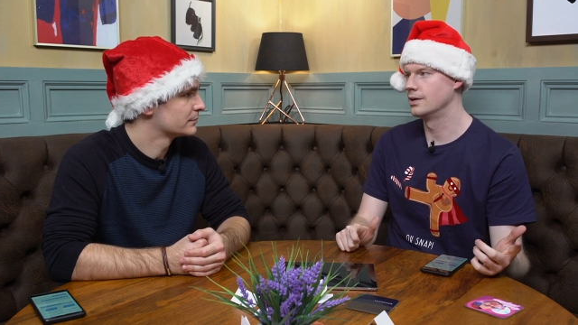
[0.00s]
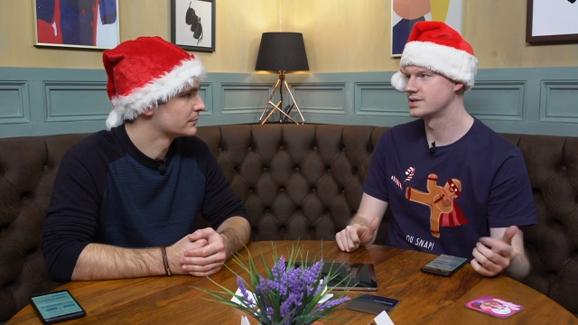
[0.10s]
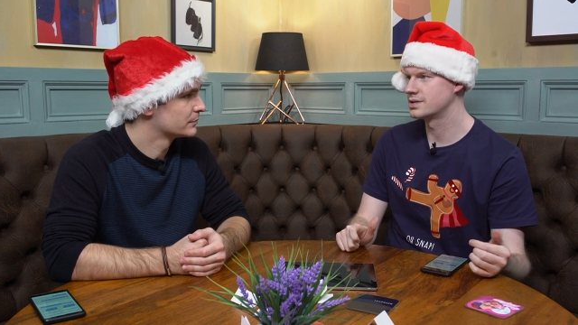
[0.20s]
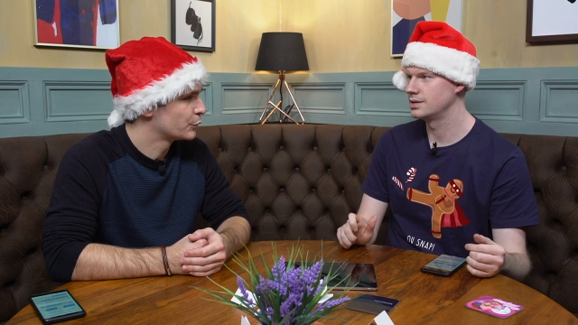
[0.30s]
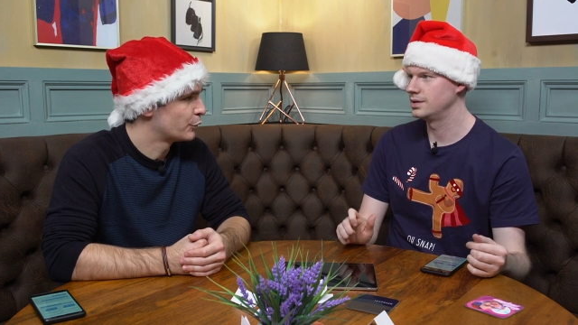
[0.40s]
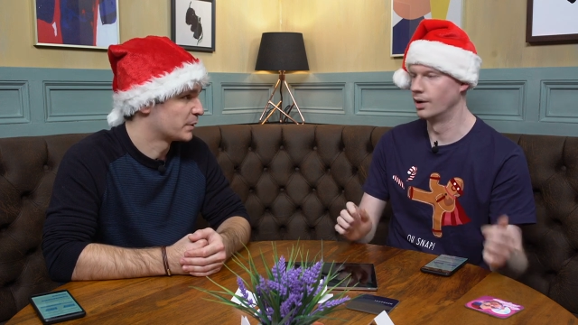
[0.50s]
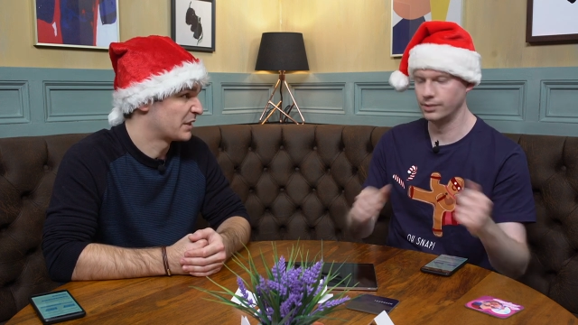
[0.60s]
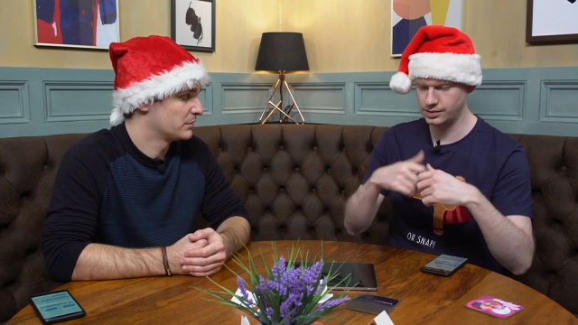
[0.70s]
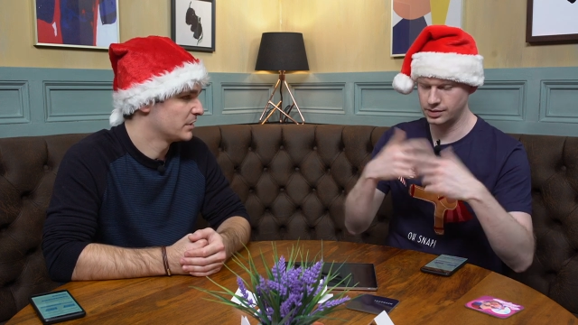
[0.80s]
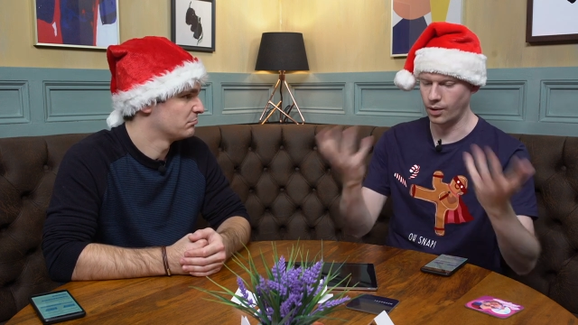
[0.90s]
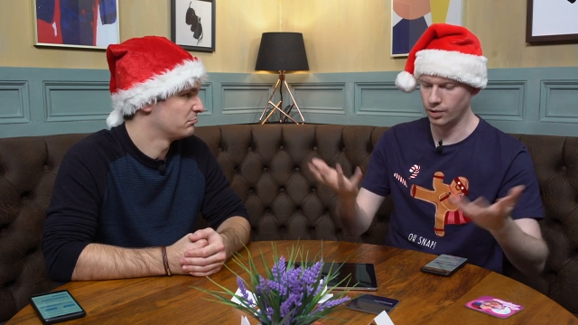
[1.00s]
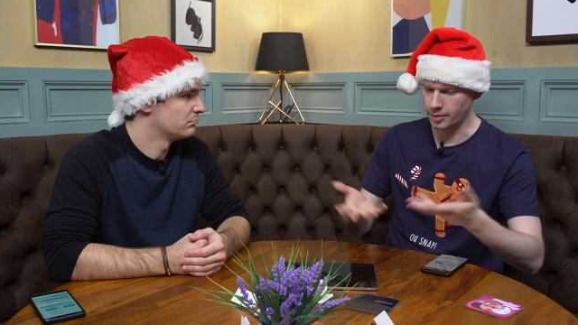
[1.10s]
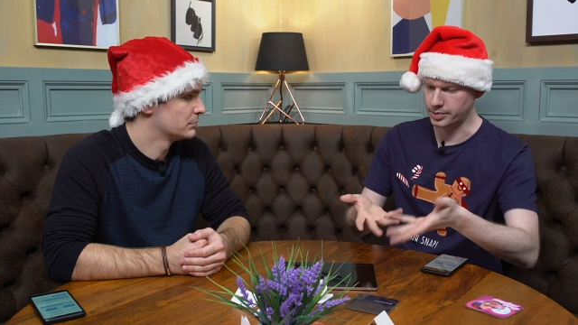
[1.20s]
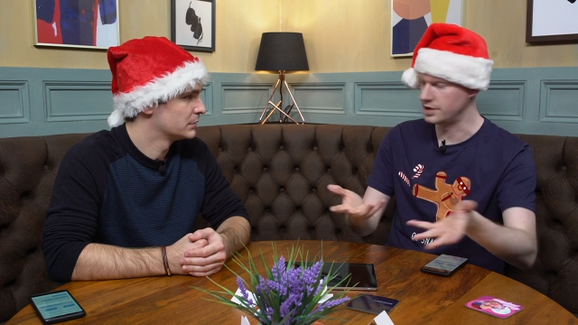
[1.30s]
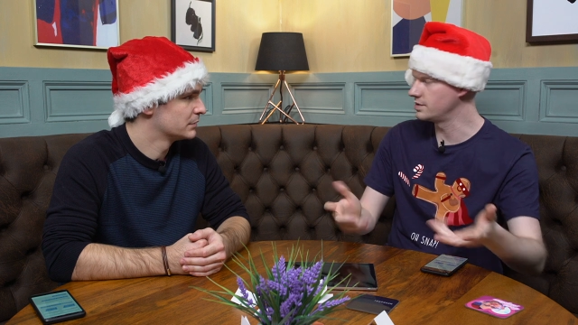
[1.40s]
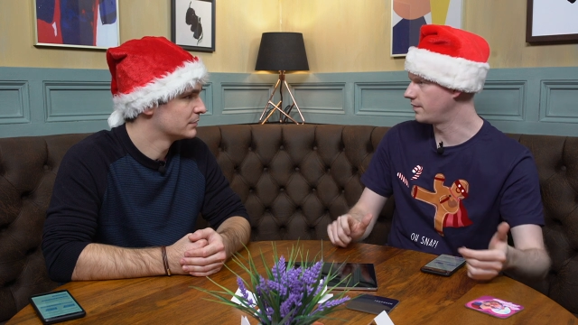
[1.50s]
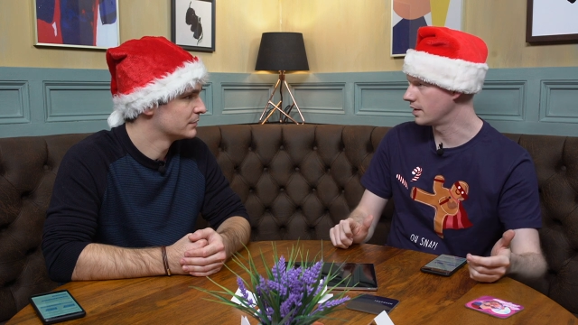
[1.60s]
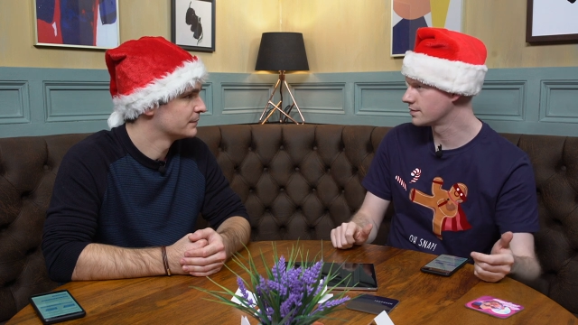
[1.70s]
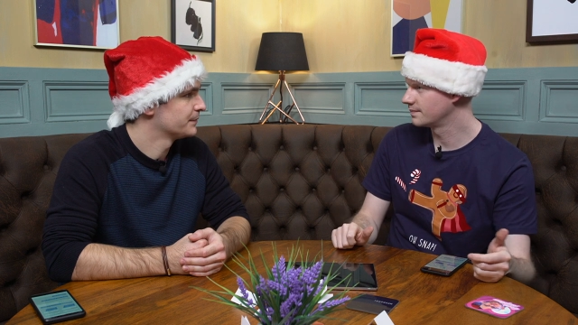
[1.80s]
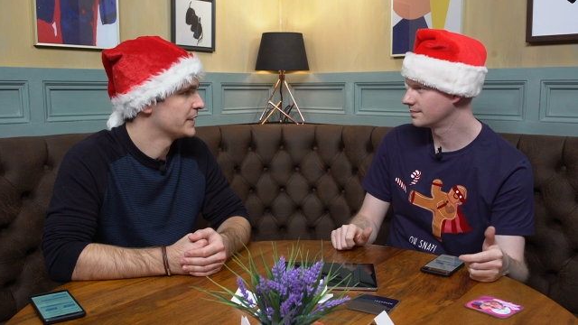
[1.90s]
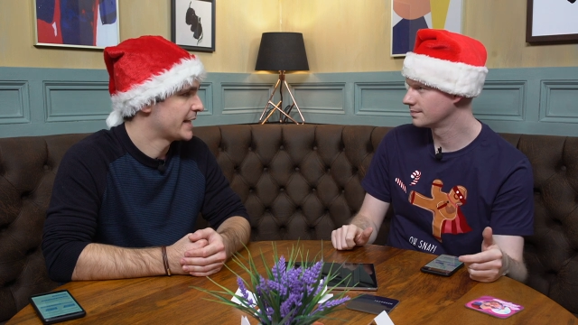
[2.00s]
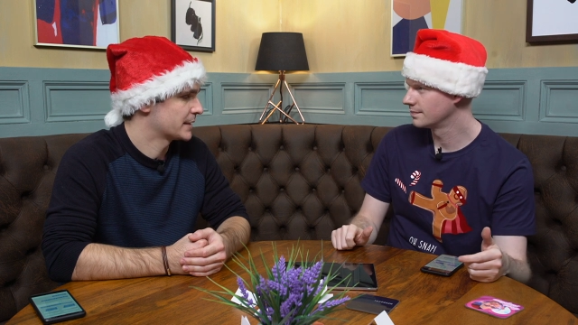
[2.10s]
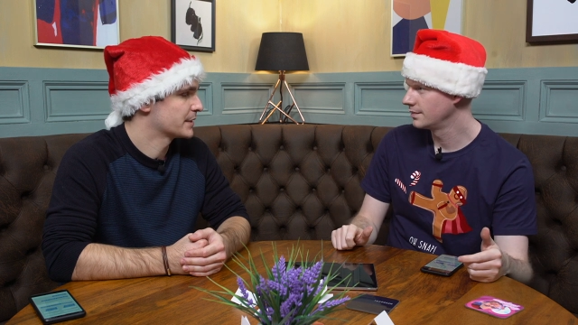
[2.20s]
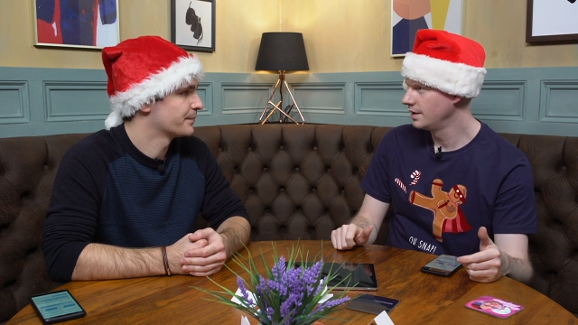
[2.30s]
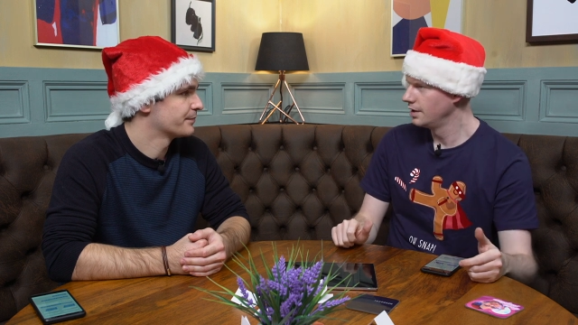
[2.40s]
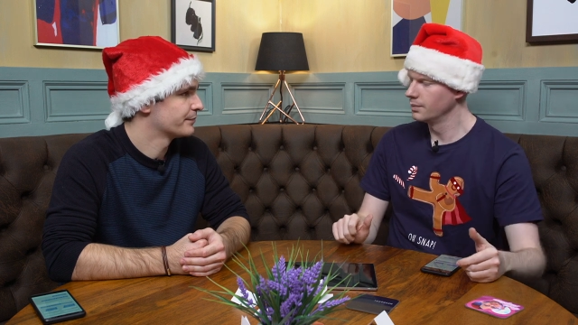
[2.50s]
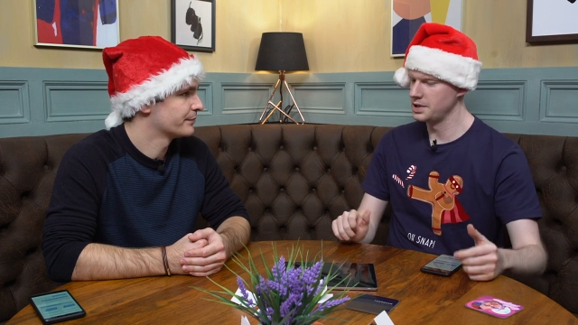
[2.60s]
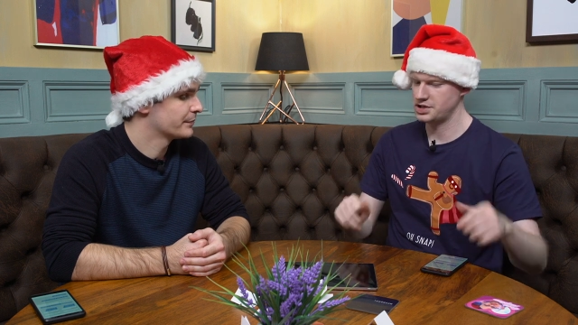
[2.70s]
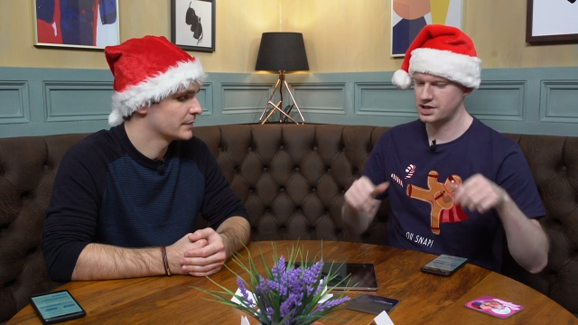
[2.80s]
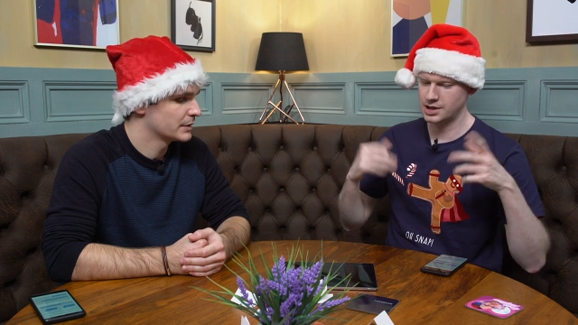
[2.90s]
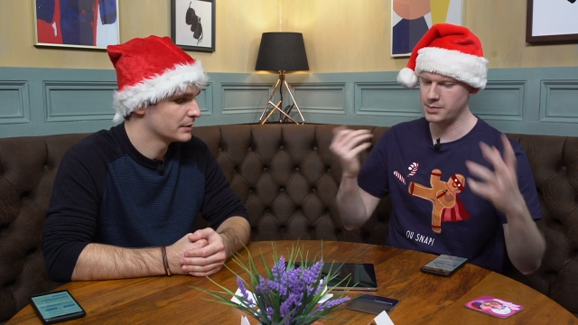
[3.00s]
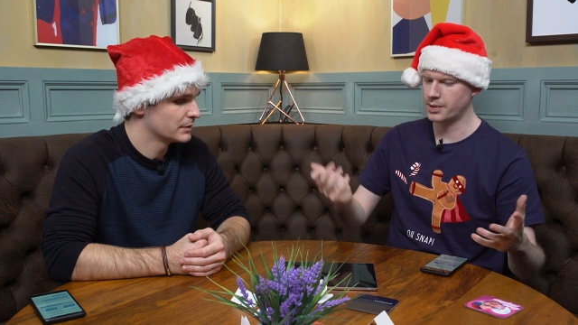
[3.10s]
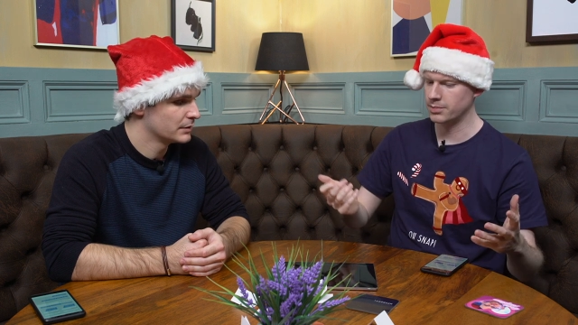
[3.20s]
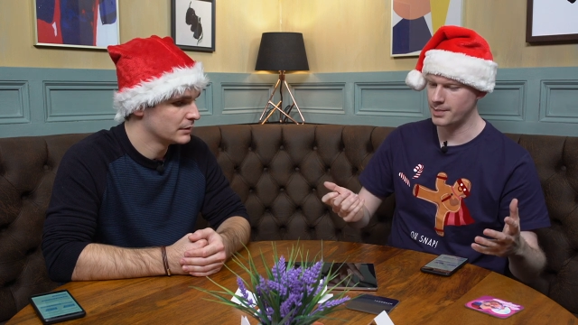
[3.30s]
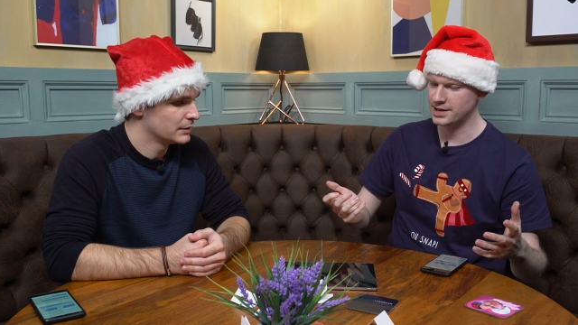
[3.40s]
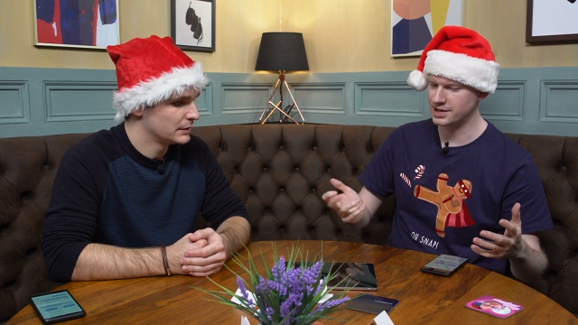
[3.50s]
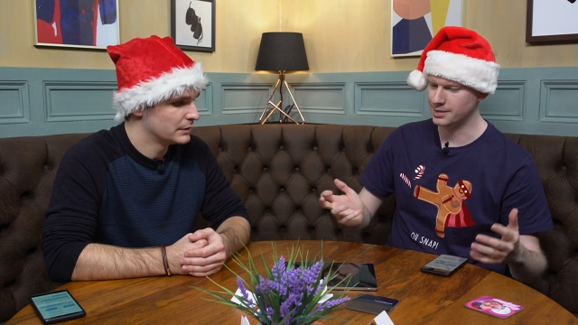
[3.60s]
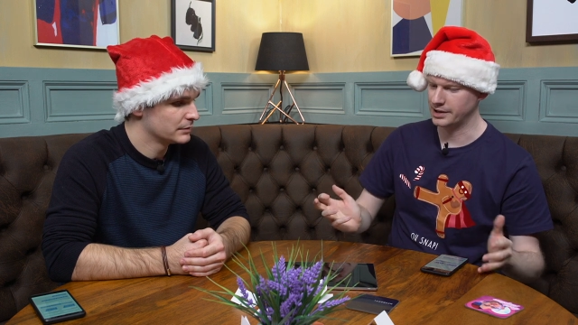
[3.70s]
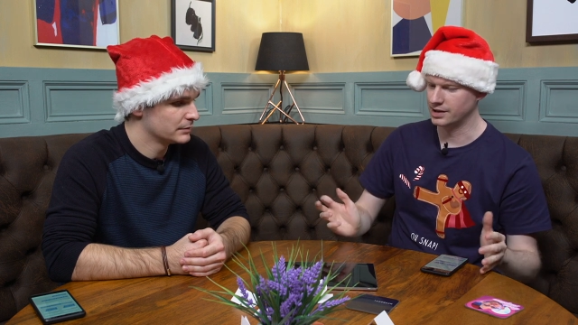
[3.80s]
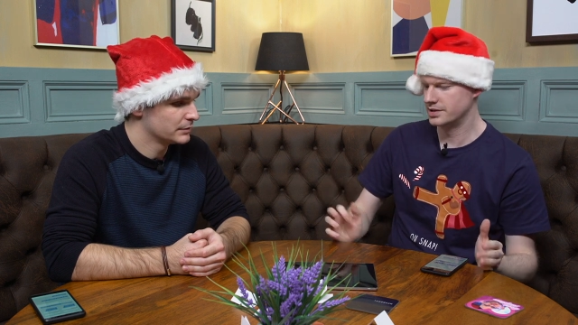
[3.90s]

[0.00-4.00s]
Speaker 1: fails, the whole operation fails. Yes. Which can be problematic